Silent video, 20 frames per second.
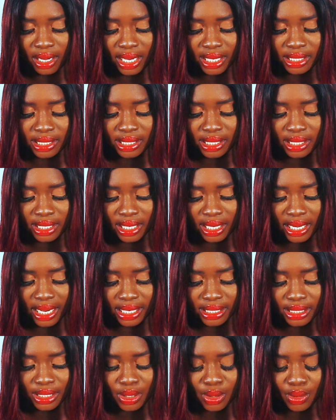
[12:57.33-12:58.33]
Let's see the
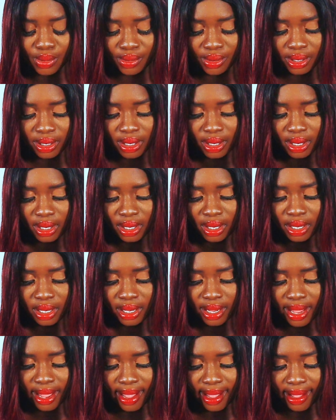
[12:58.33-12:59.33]
last score.
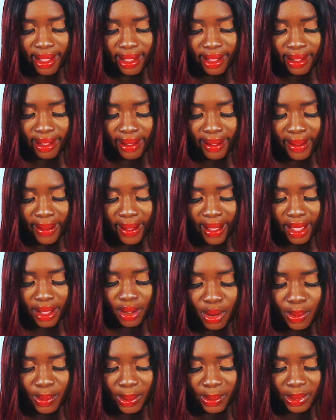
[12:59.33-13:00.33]
Yeah,
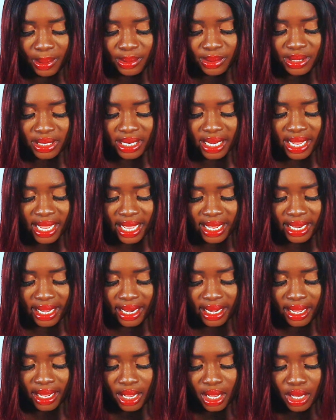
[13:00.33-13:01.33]
hope I'm able to get
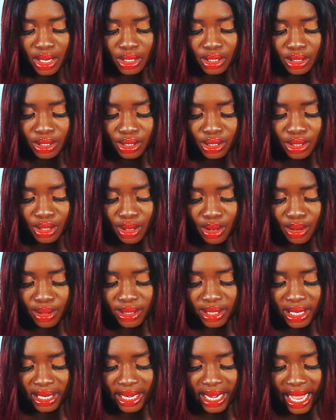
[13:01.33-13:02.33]
it.
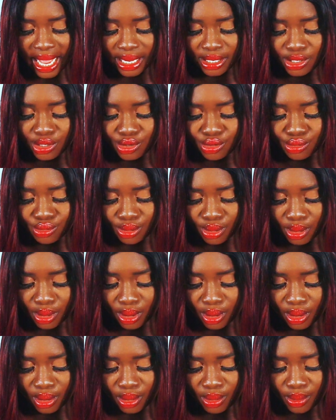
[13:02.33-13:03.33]
So the last
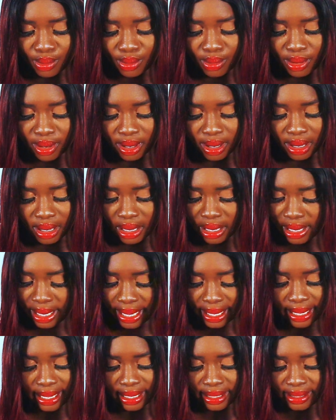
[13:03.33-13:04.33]
draw
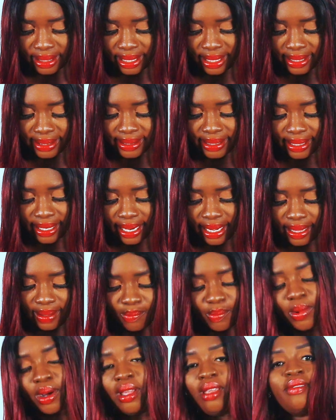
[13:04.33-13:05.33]
again is the get
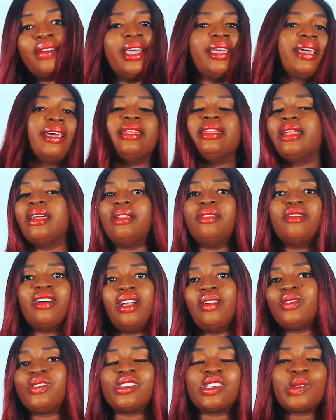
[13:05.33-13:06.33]
it. But if I get it, if
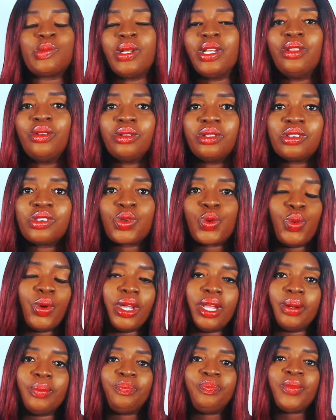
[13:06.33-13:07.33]
I will just print on the
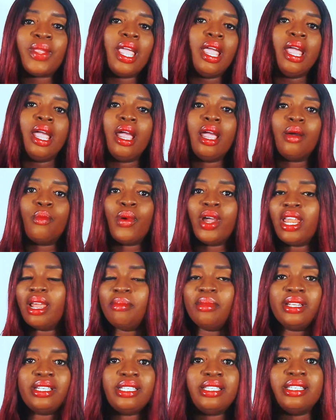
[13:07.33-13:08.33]
screen when
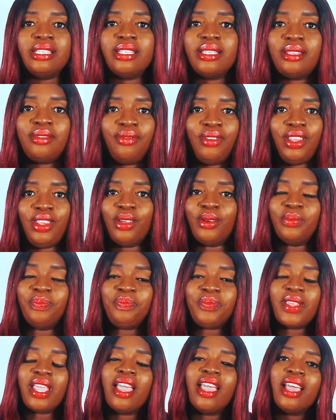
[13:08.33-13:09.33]
I'm editing this video.
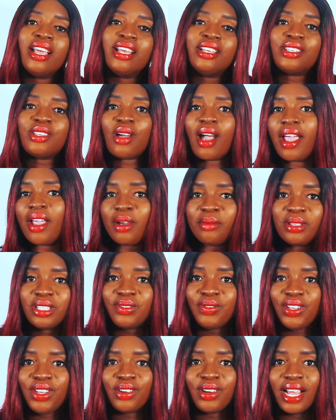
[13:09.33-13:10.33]
So I hope
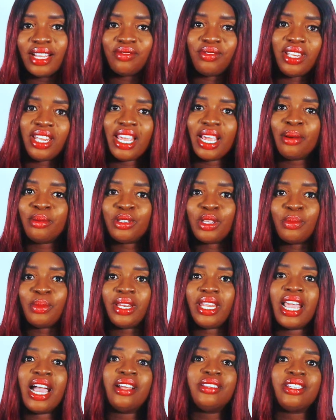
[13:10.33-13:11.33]
this video has really helped
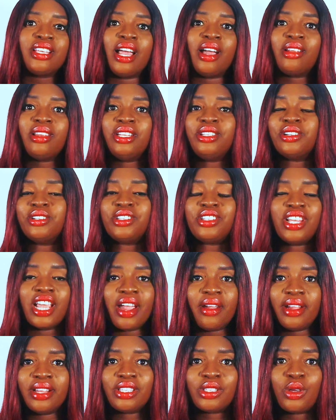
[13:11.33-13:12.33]
somebody out to calculate your
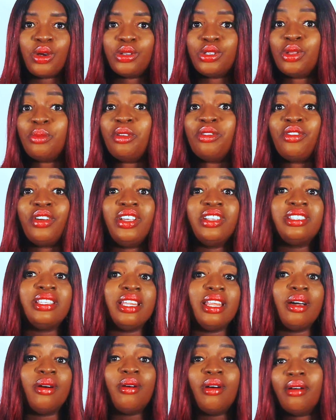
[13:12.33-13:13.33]
CRS score. So before you
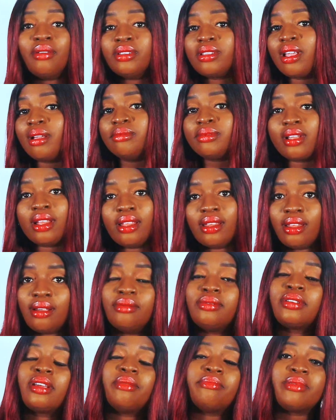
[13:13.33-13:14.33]
say that, oh, I want to come to Canada, I
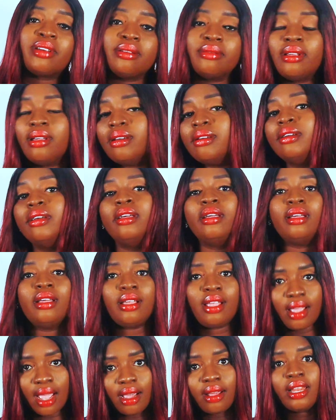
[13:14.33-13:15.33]
want to come to Canada,
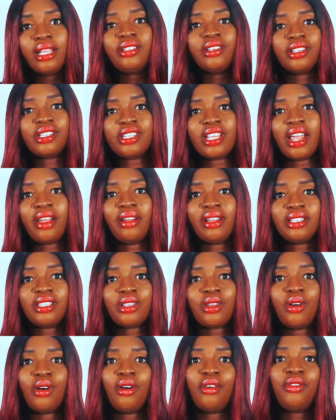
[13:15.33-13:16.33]
calculate your
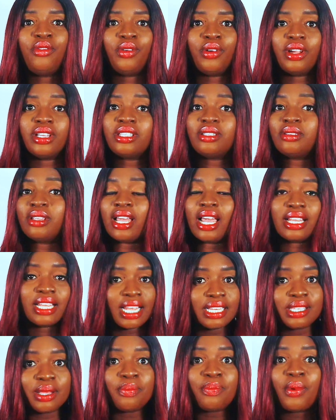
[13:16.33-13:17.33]
CRS score first.
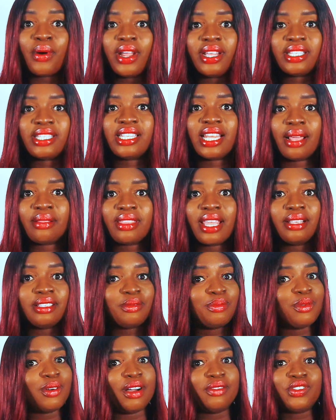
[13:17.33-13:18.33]
At some point, there are times
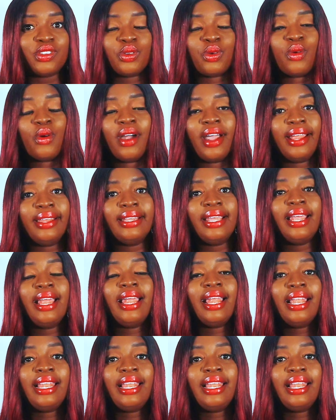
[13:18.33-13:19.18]
people have to go and